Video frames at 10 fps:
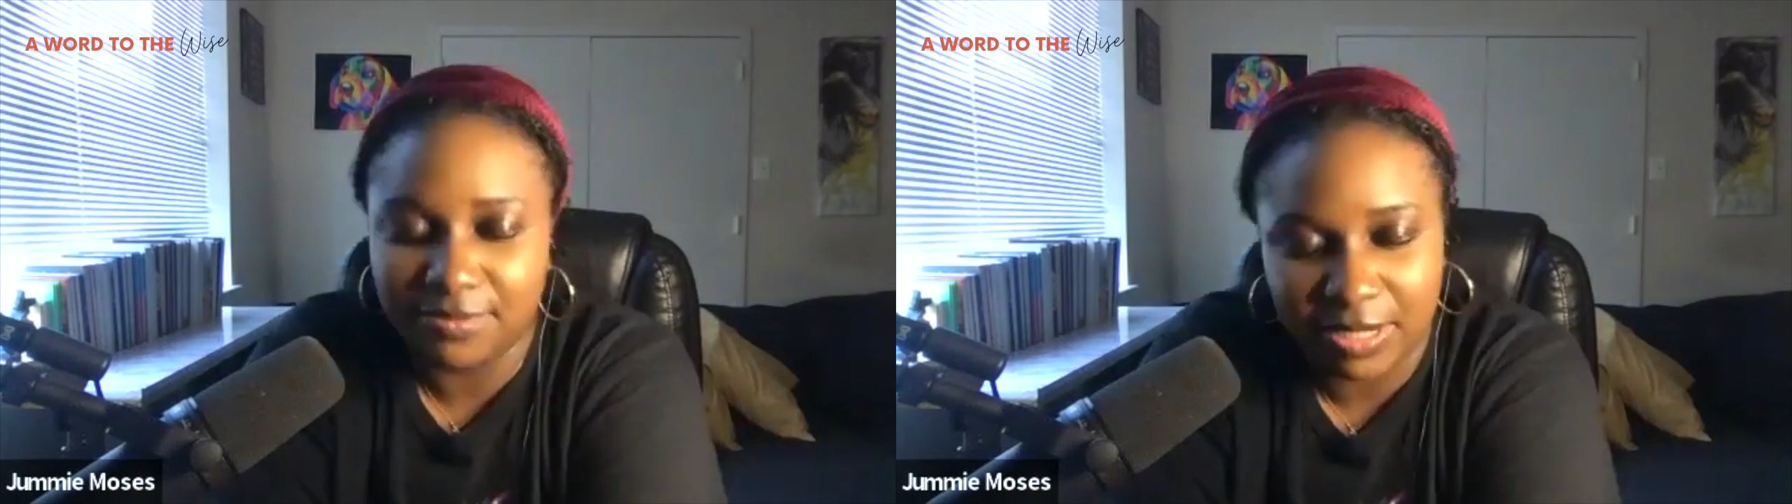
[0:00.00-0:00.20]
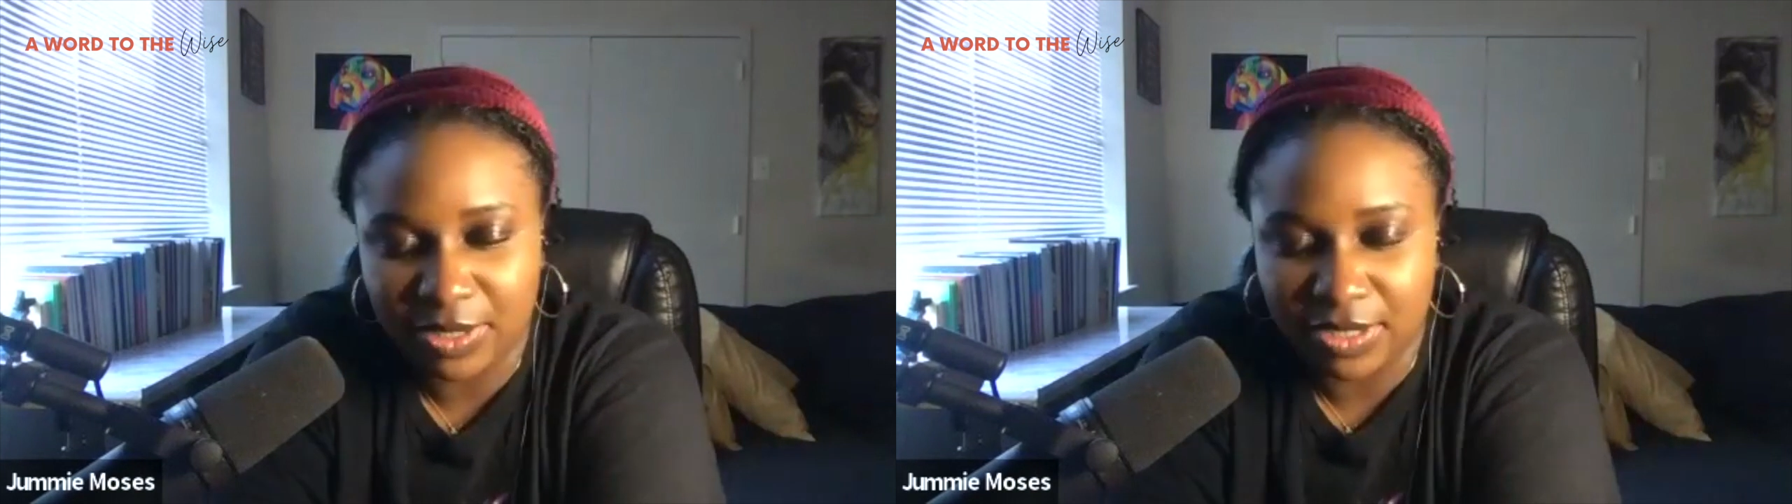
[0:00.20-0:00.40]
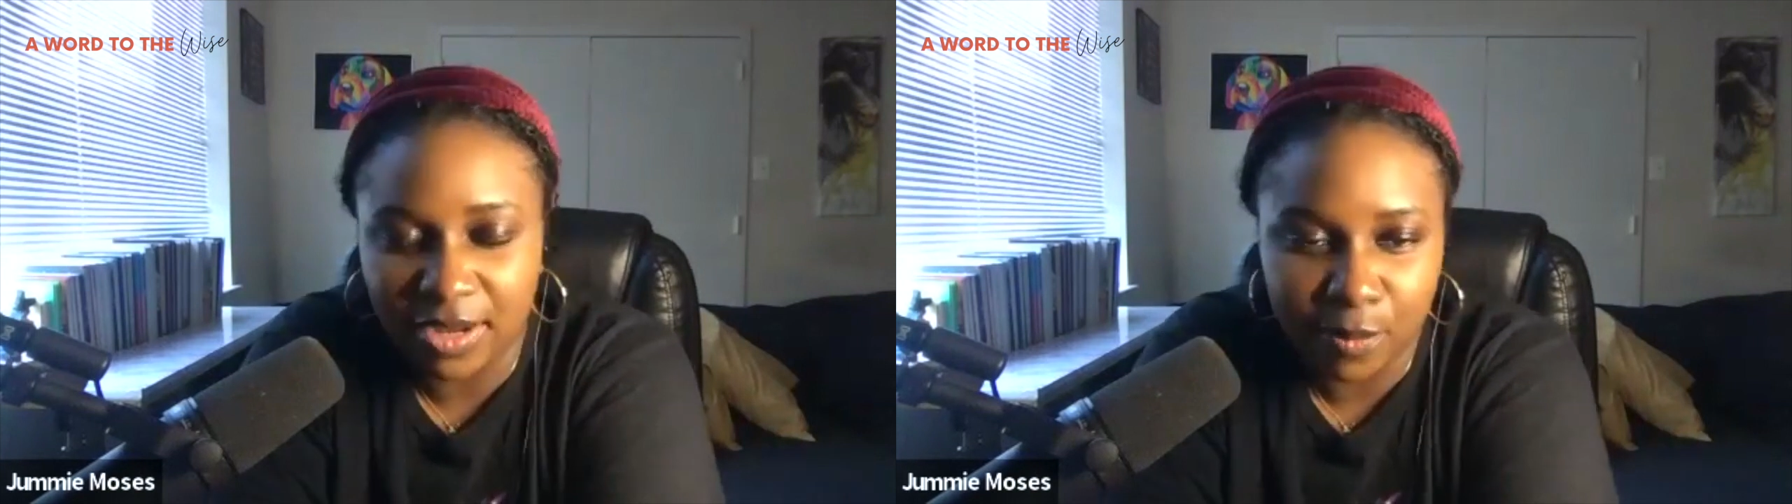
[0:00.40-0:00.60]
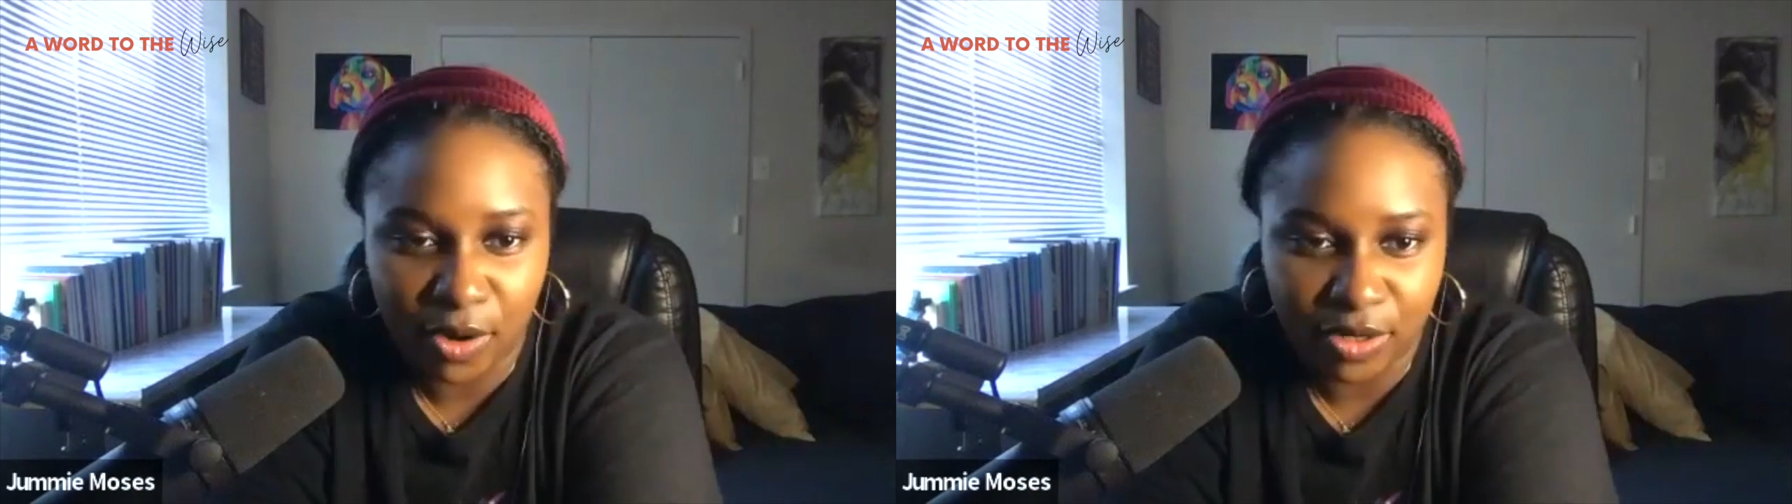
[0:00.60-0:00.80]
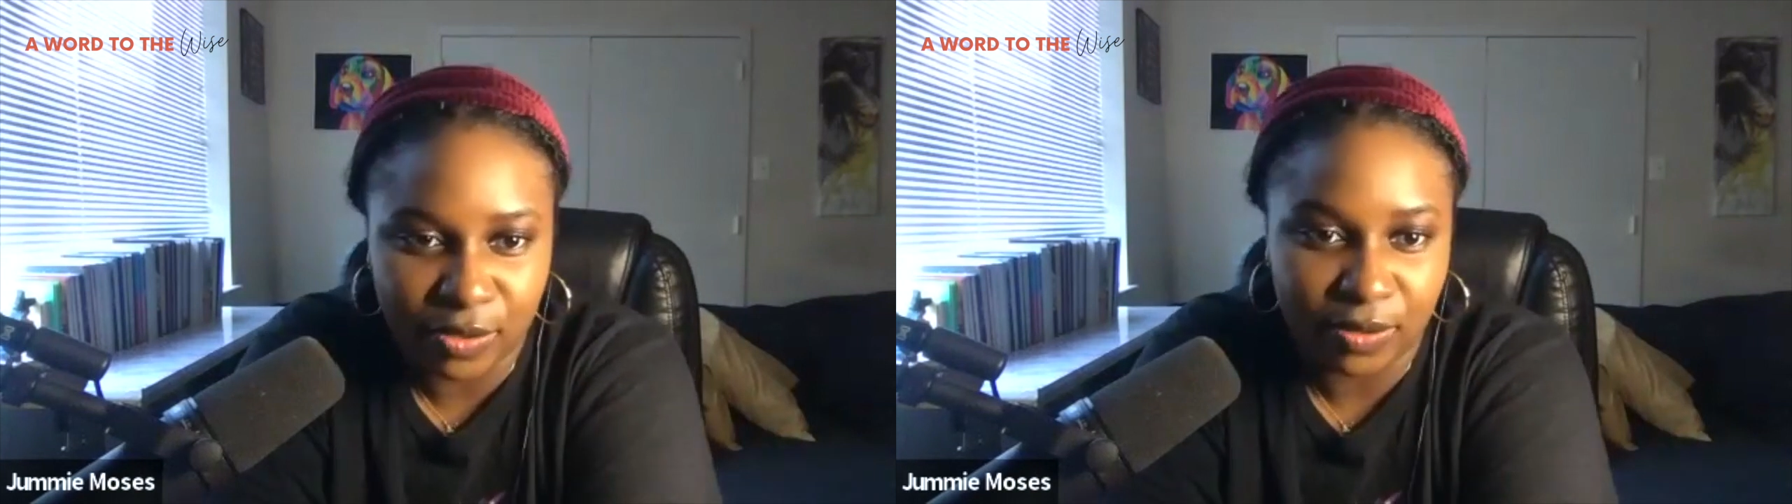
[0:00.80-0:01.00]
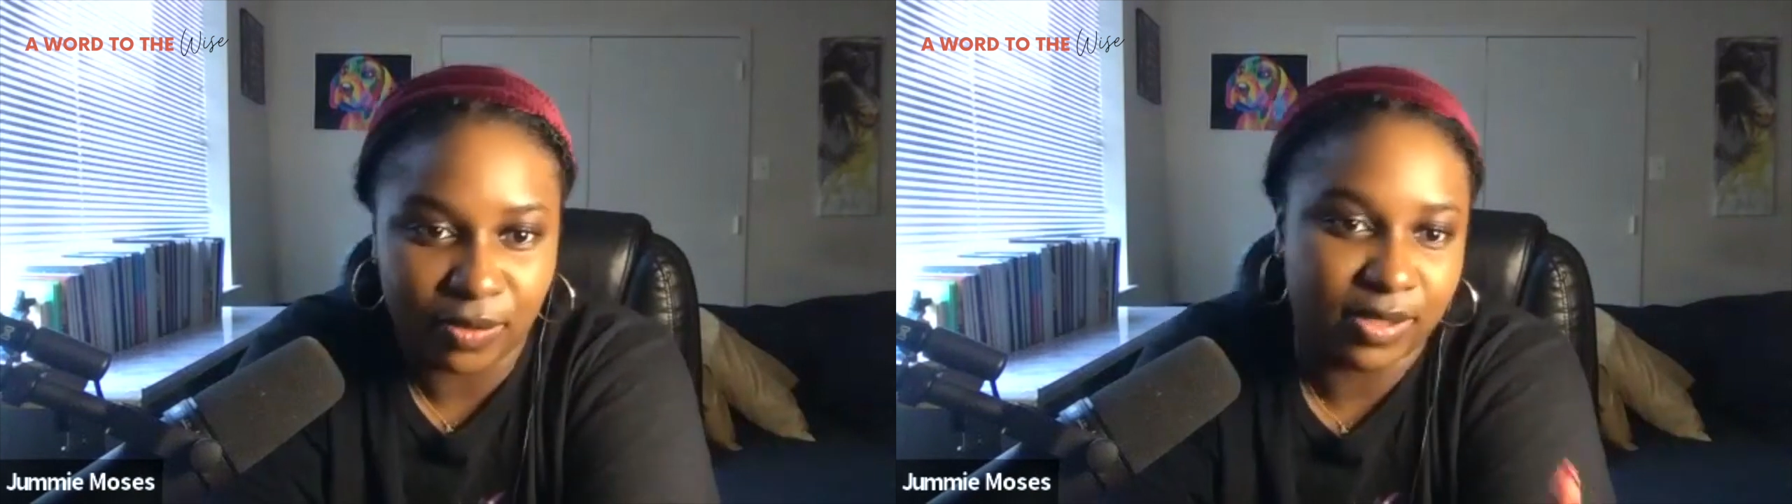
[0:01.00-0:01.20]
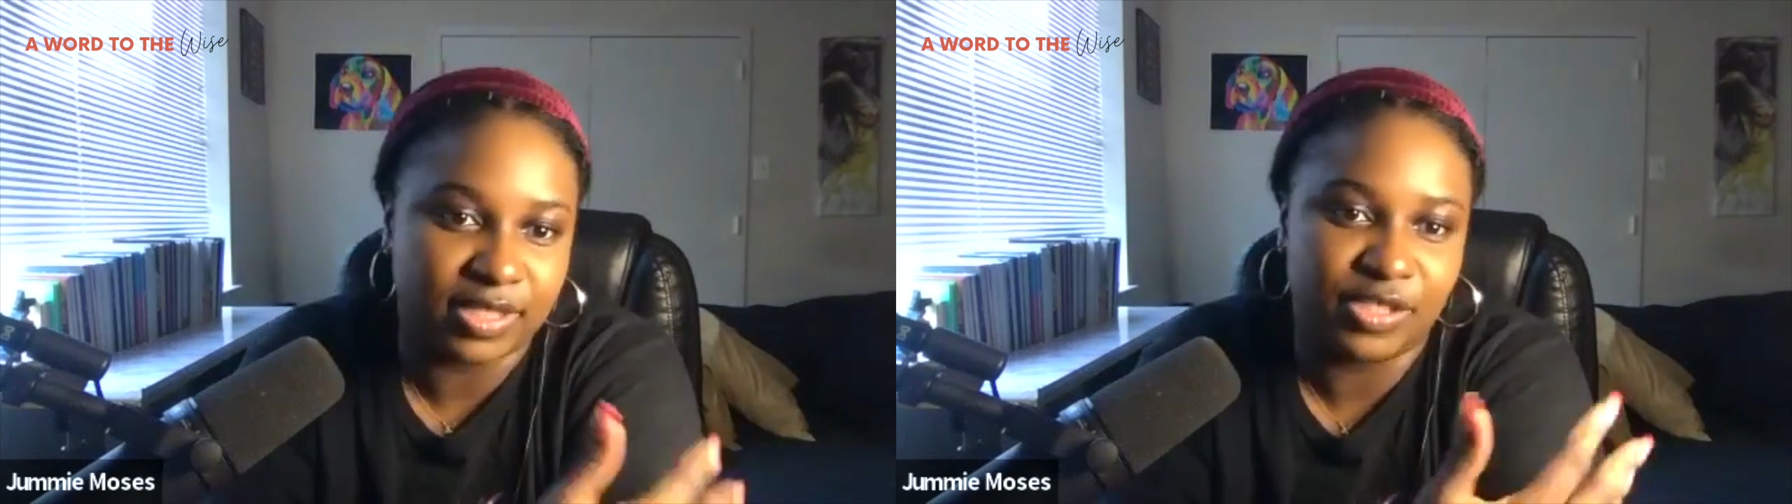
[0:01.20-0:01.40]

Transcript: maybe not a partner, or,